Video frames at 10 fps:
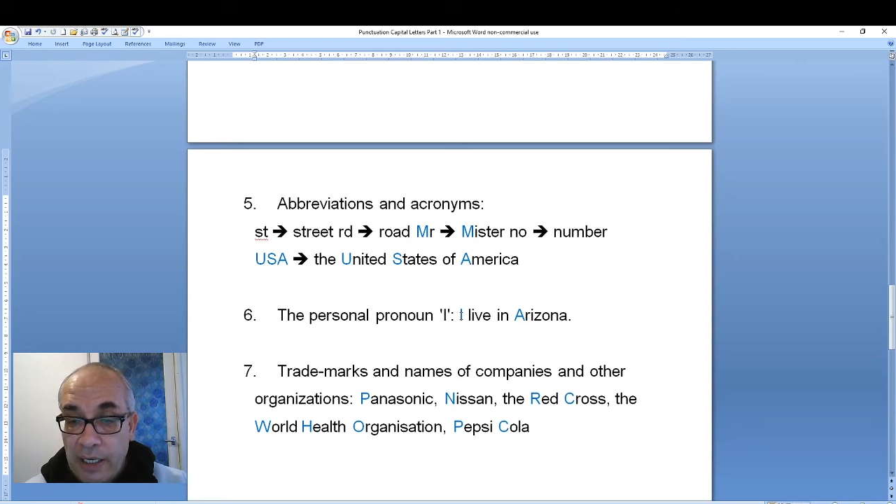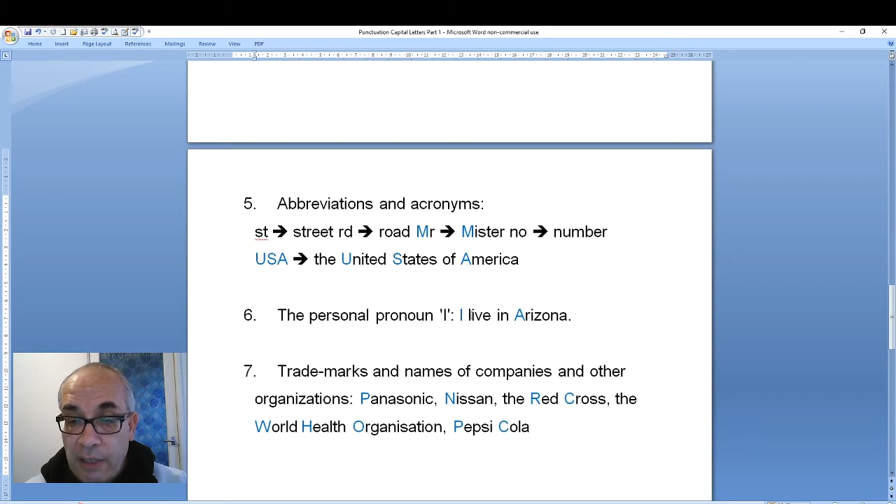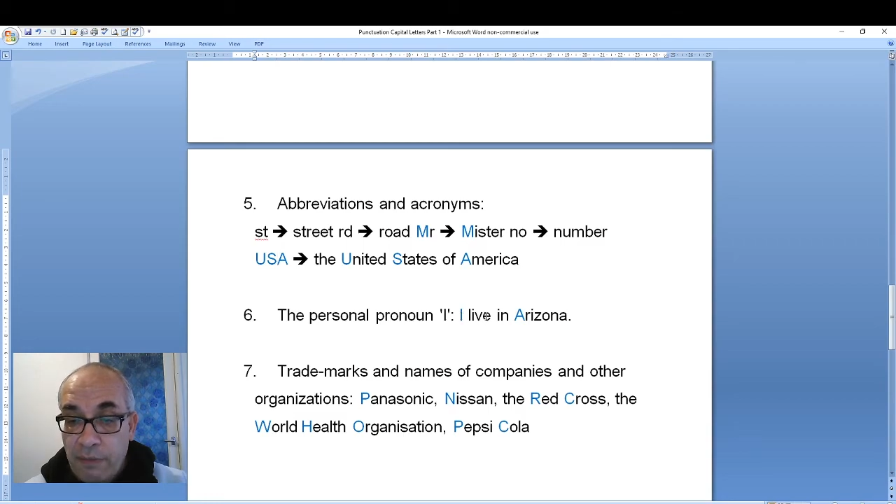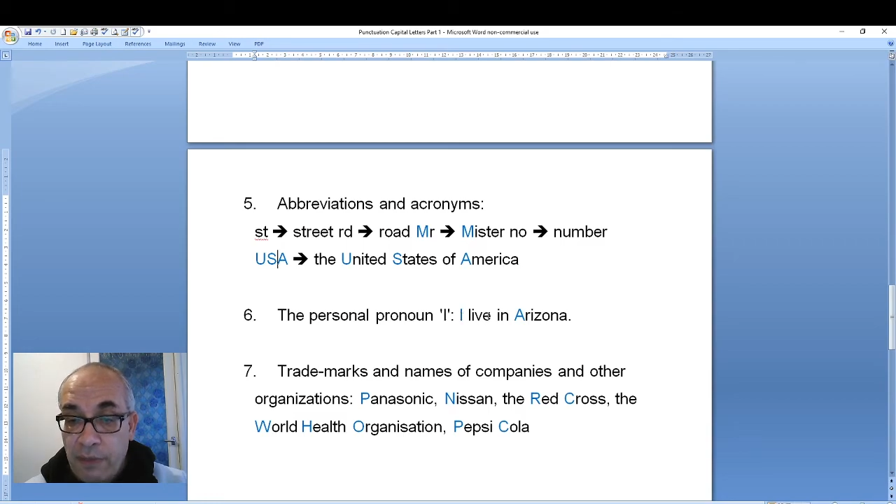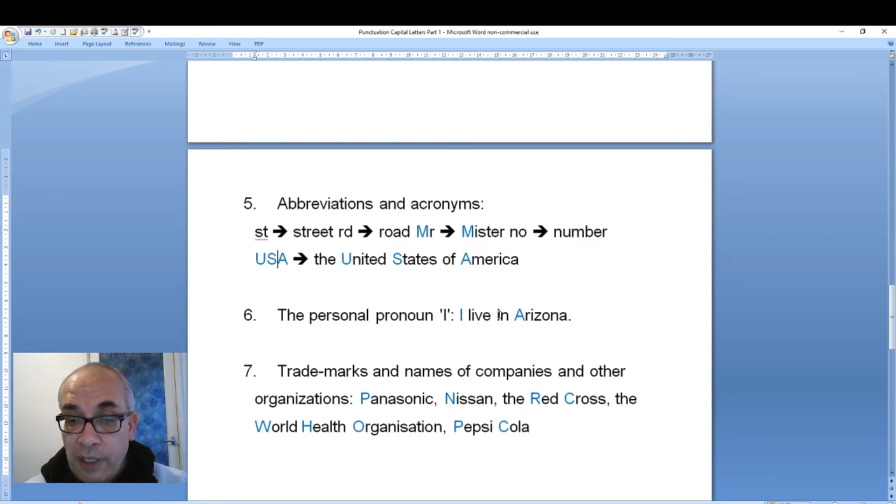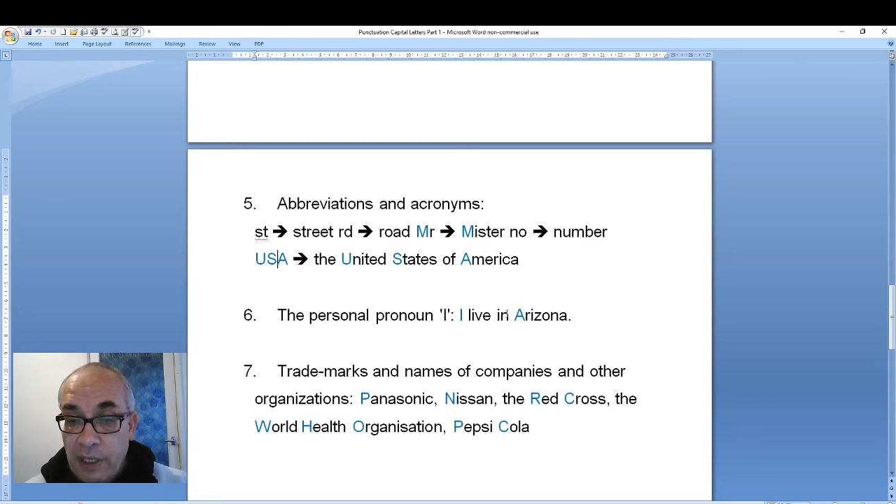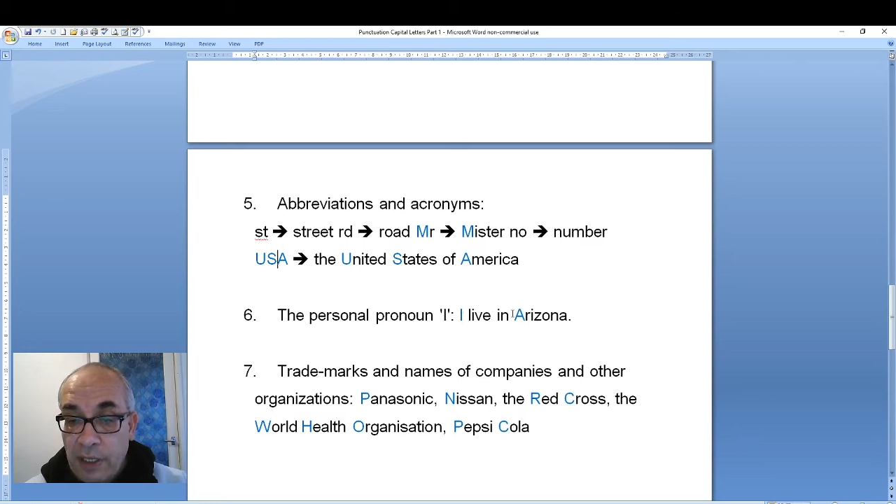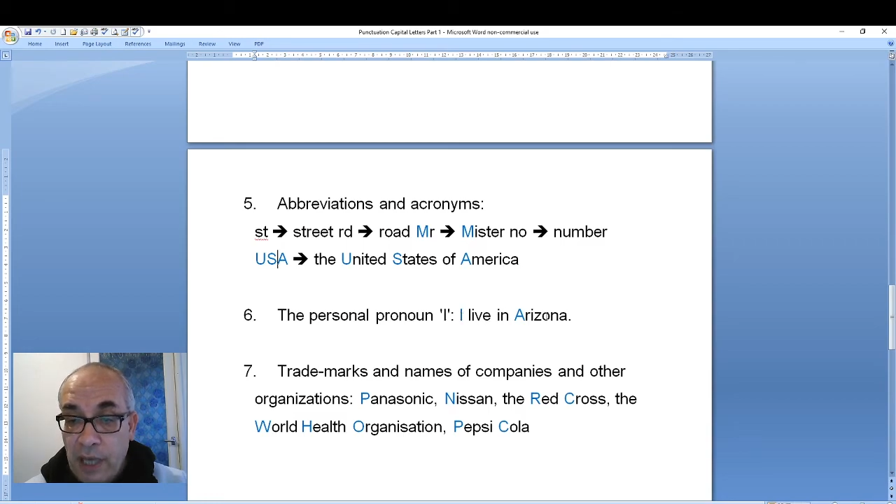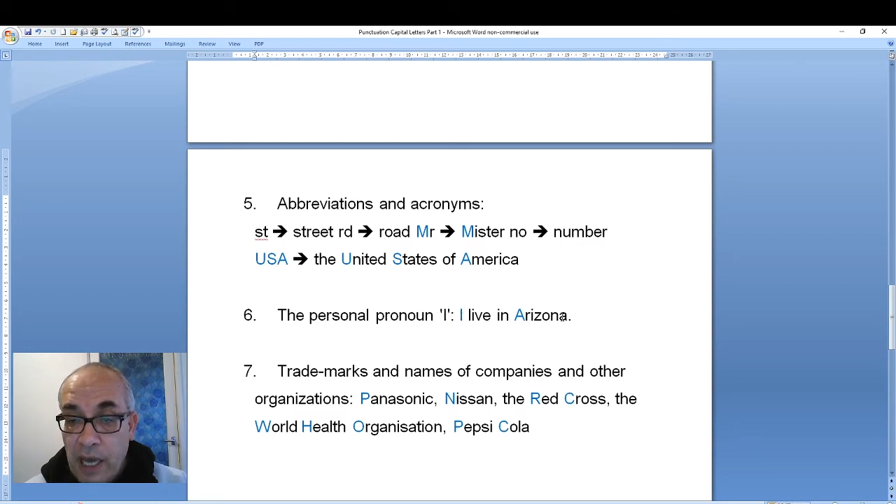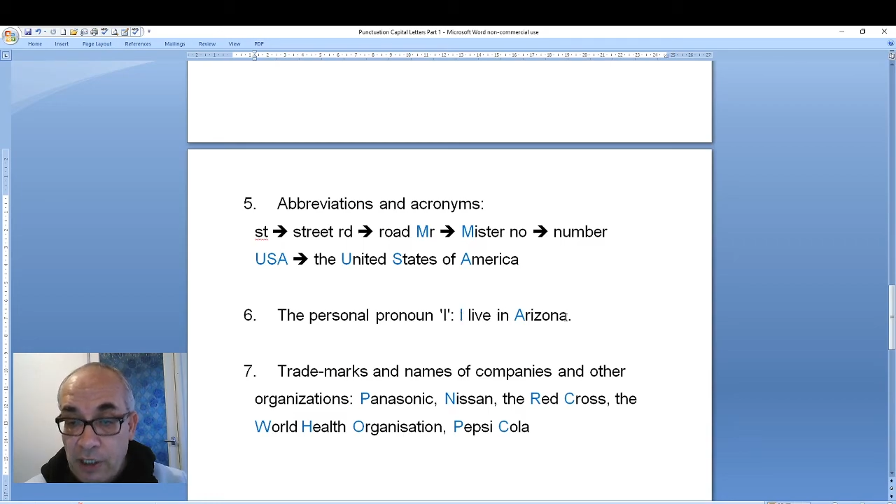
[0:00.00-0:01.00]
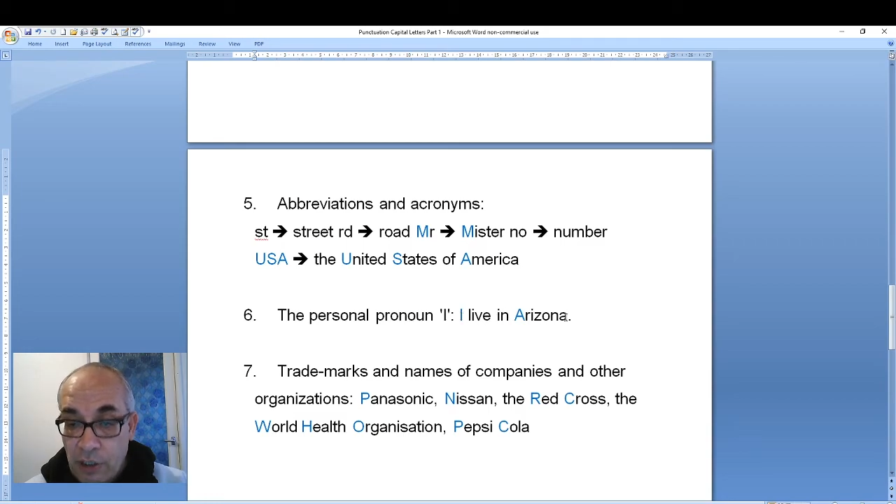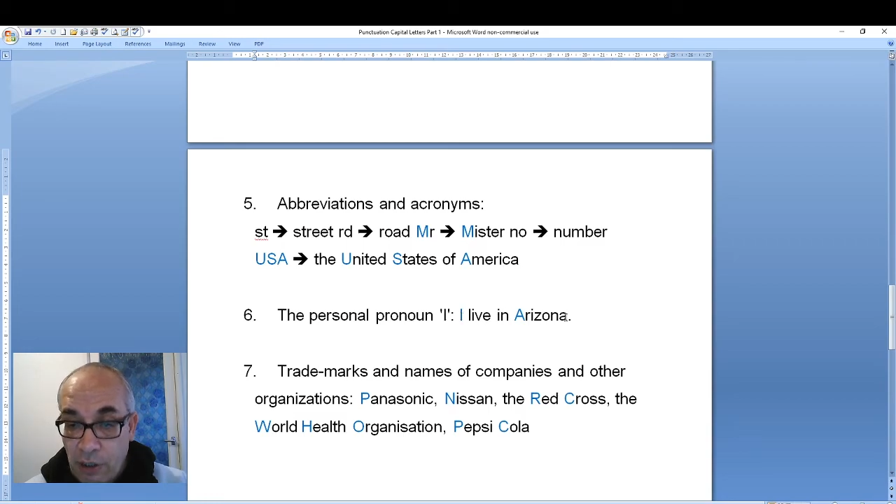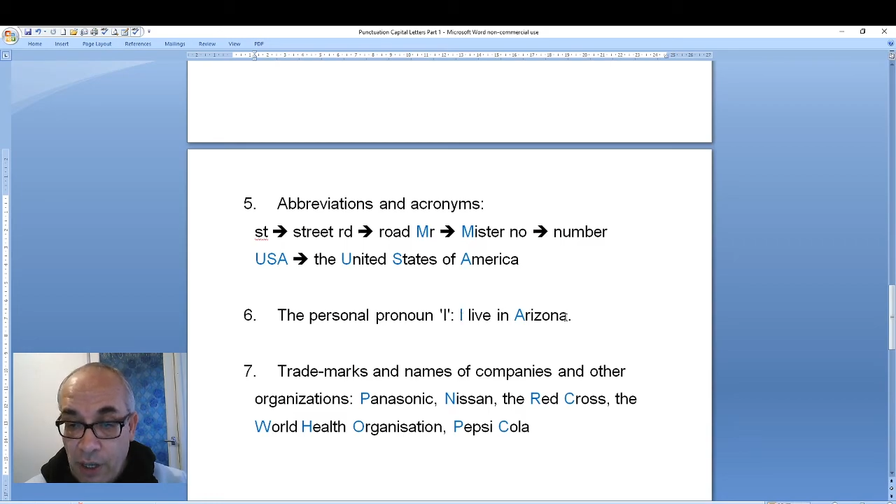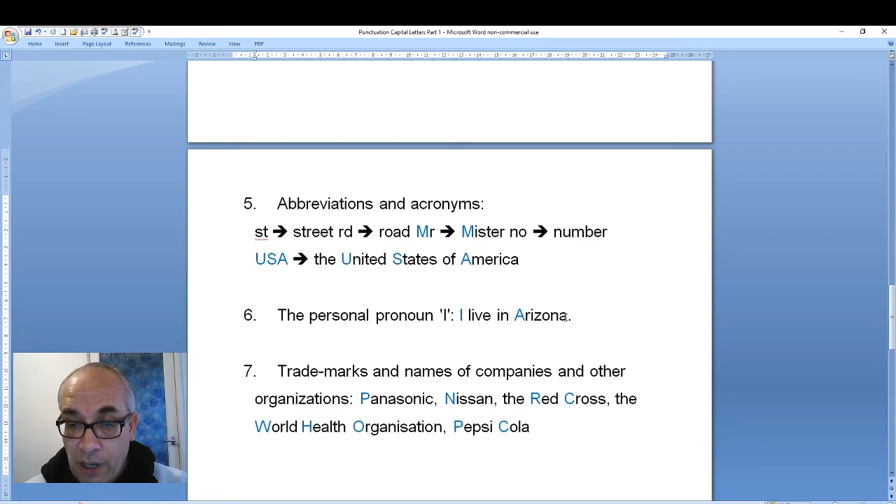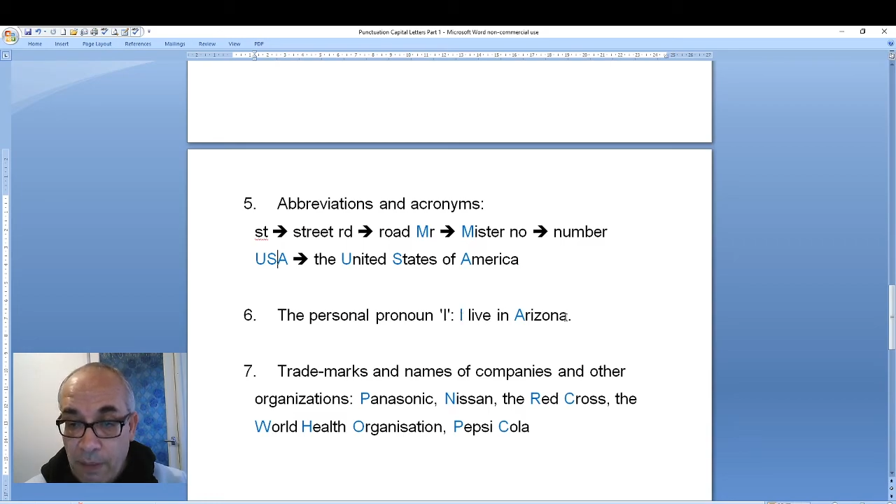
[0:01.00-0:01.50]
live in Arizona.